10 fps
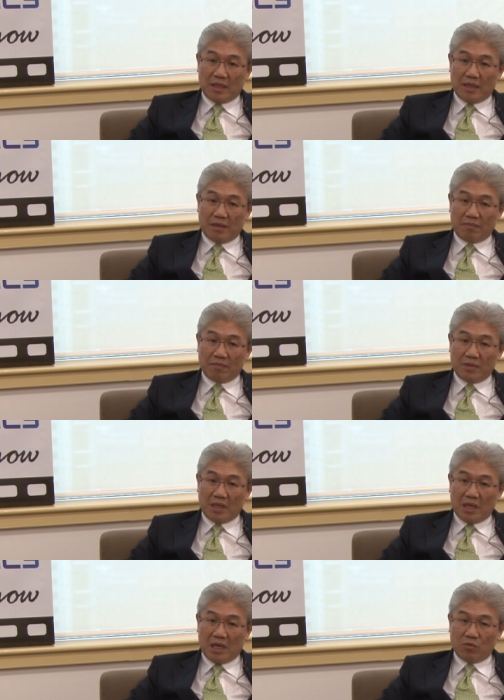um,
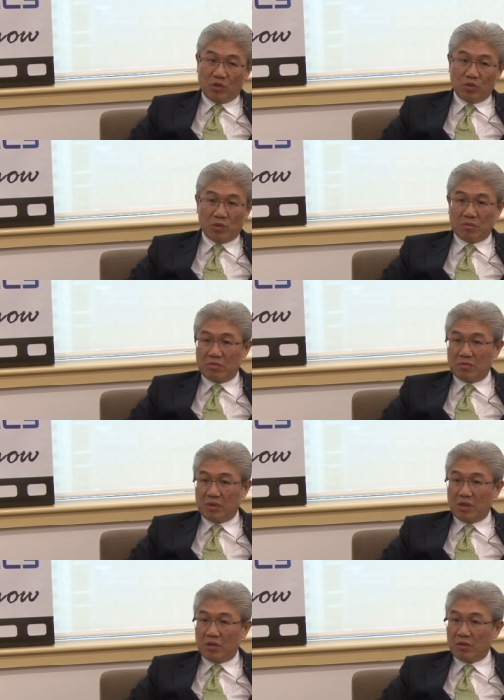and which will
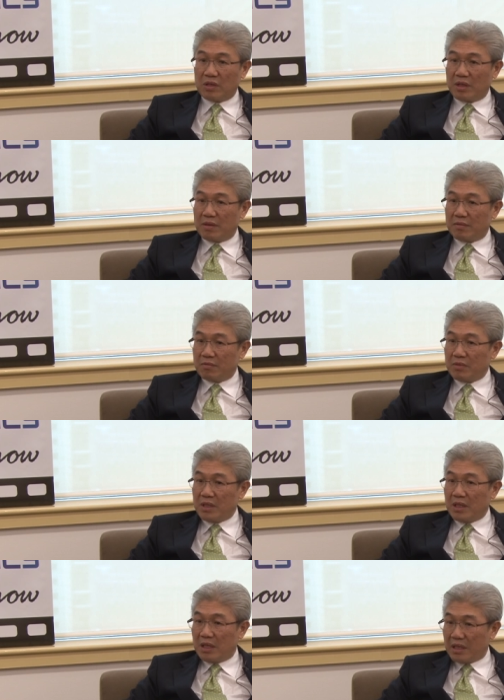you know um,
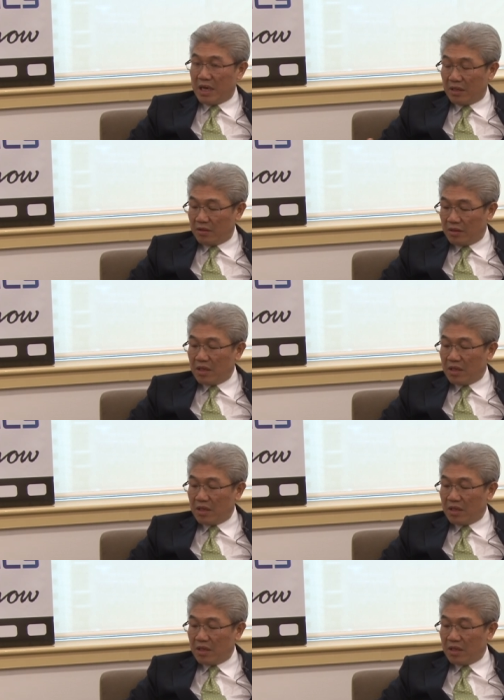again